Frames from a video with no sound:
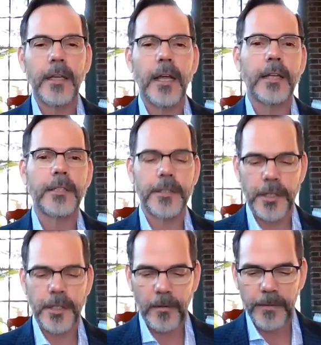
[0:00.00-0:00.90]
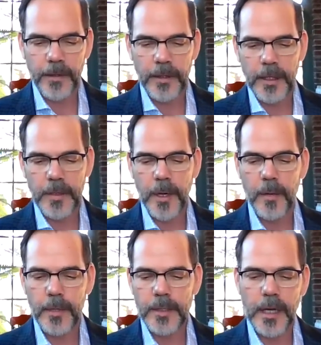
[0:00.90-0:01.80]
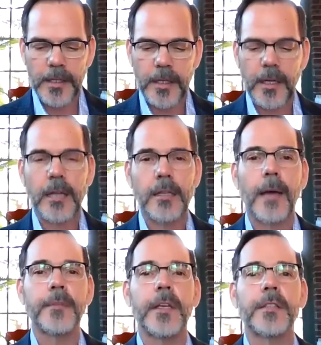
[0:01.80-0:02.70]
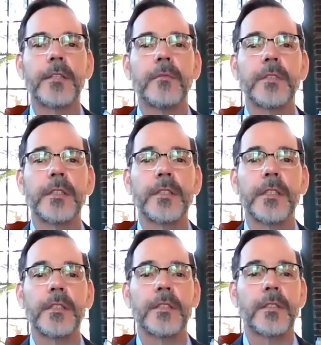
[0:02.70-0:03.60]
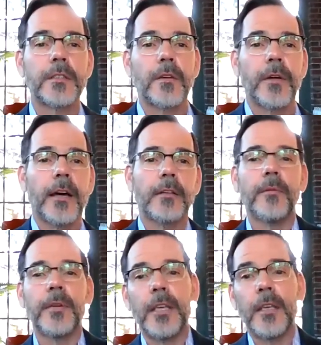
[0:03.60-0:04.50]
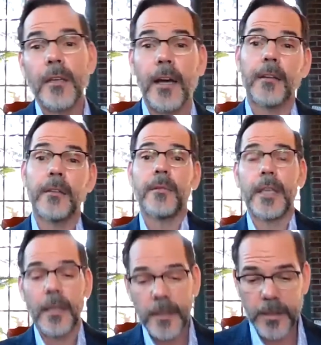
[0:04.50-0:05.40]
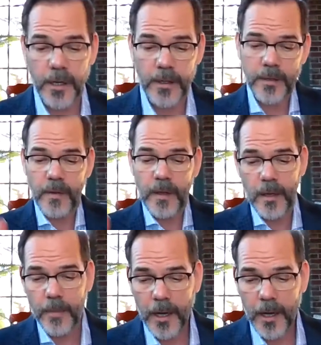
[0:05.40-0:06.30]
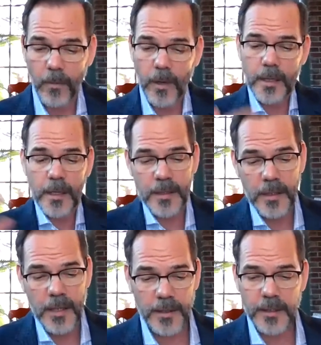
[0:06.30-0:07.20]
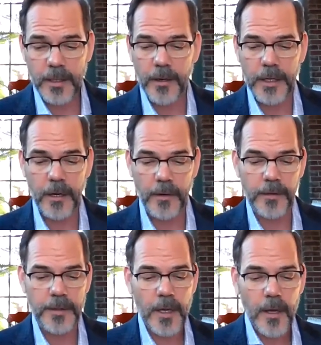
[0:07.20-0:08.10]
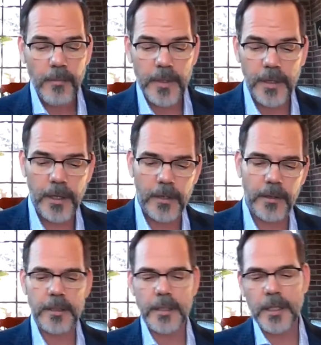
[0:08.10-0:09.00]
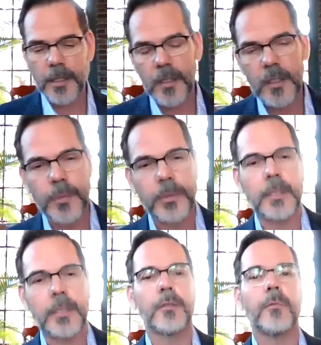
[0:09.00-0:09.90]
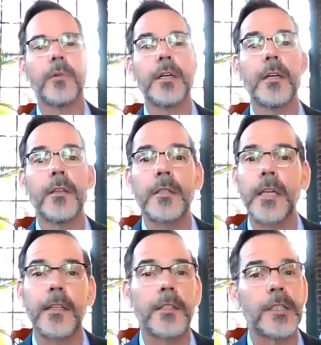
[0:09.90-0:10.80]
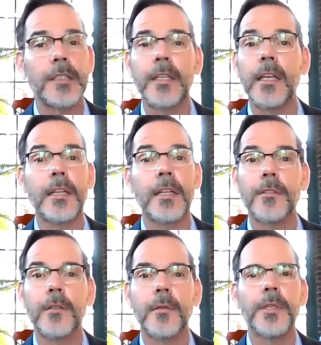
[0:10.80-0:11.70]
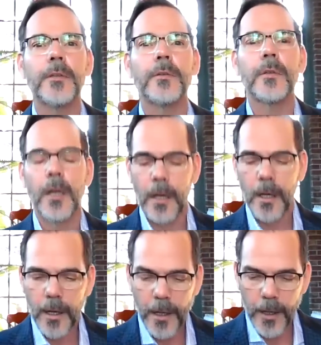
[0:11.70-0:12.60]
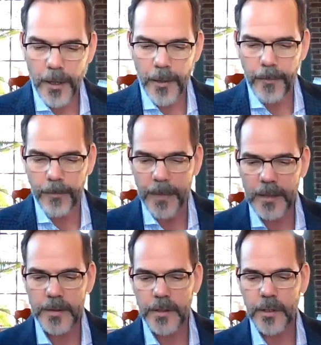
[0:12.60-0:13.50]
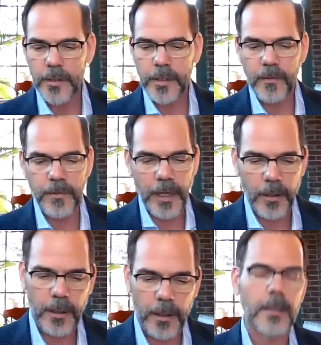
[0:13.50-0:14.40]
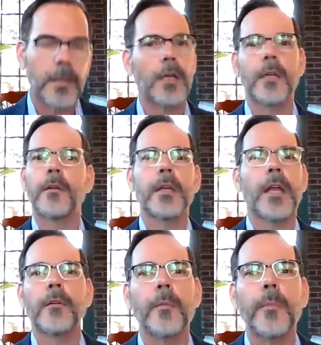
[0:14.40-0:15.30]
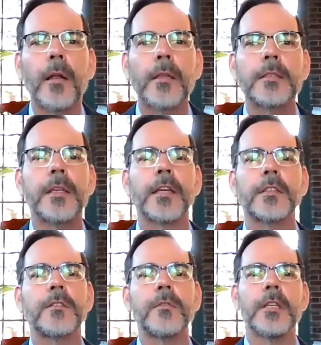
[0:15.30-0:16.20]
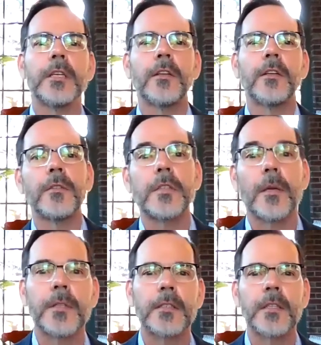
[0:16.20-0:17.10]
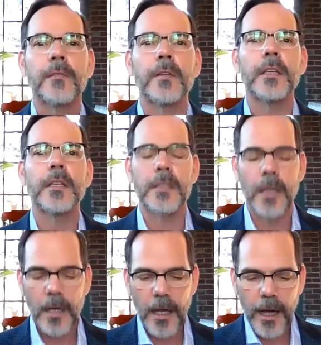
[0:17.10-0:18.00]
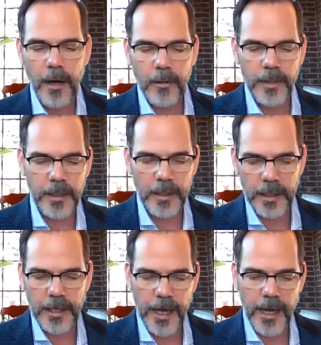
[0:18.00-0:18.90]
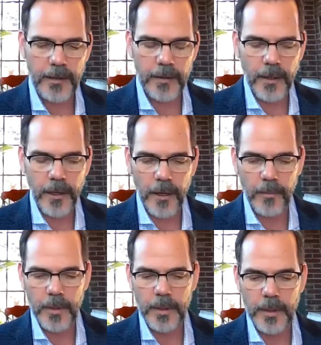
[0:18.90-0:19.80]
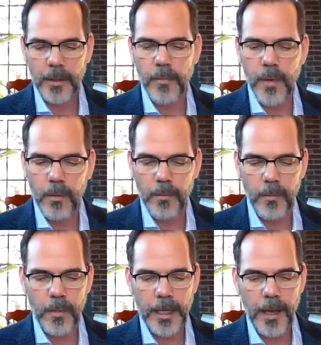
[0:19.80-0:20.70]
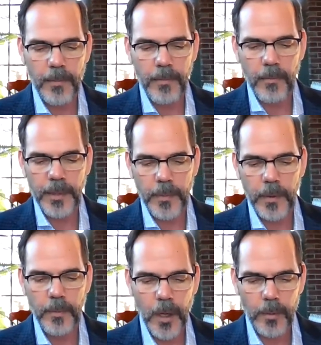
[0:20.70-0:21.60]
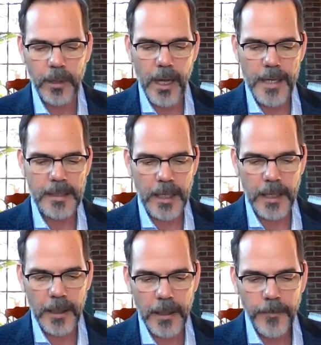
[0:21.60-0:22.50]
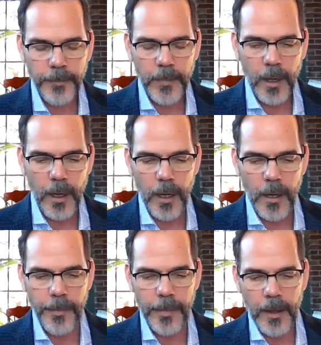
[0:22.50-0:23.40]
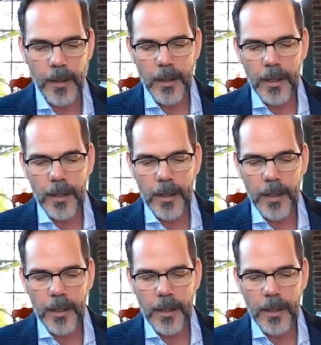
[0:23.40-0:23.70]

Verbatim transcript: the energy for the experimentation adaptation resistance? So how do we how do we start to think about what is necessary? Are those material conditions, political will, can critique contribute? um, institution failure, ne necropolitics? Do we need new subjectivities? How are we going to get um, get people mobilizing? Um,